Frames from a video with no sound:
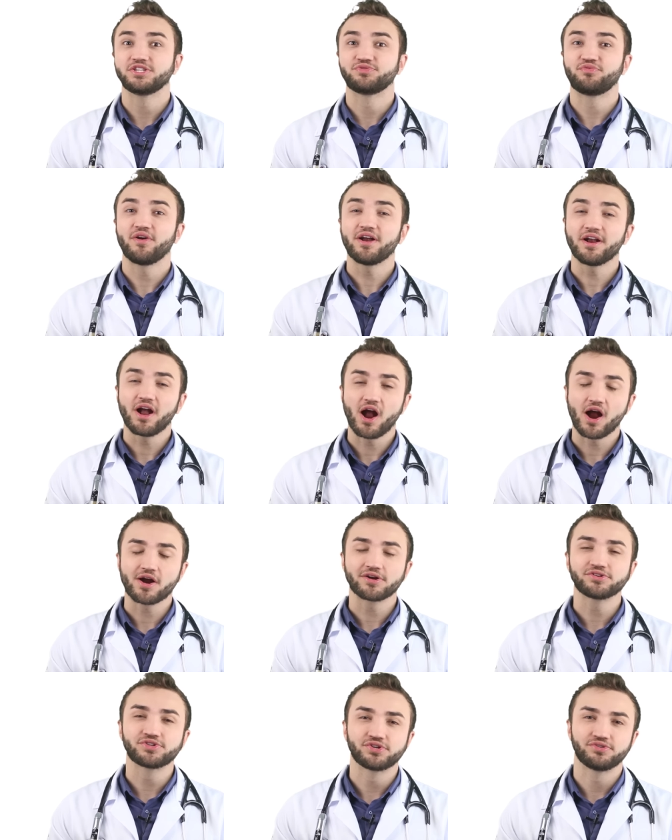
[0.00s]
it's very
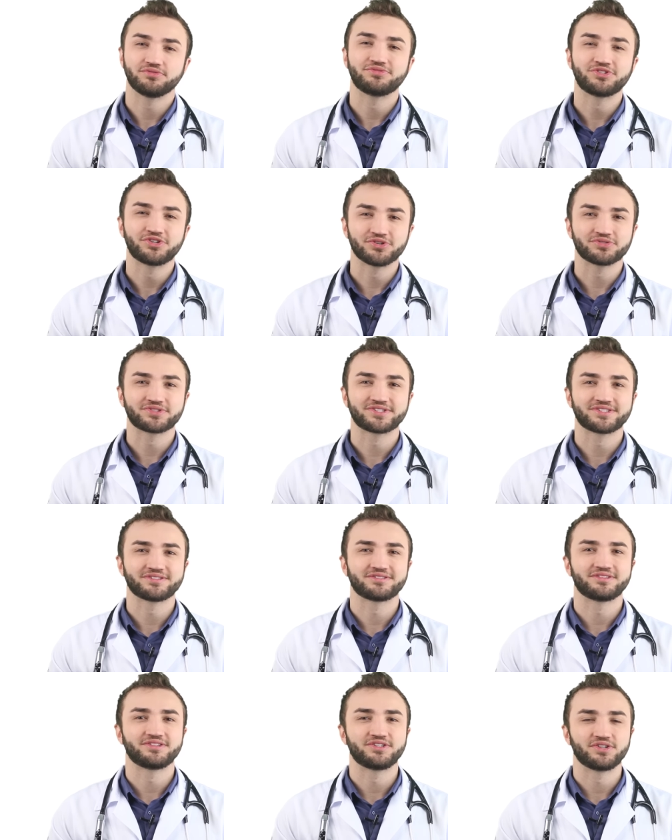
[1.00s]
hard
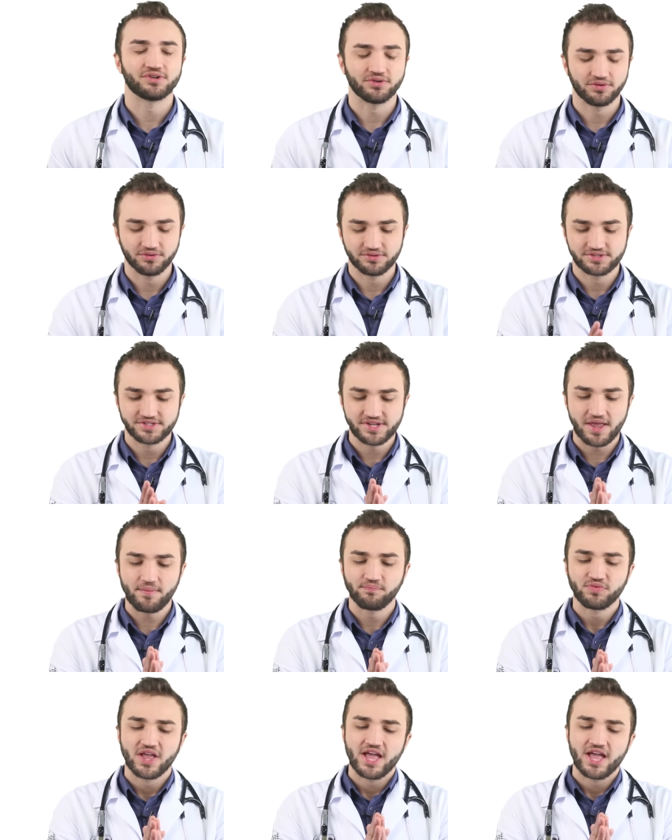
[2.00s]
to see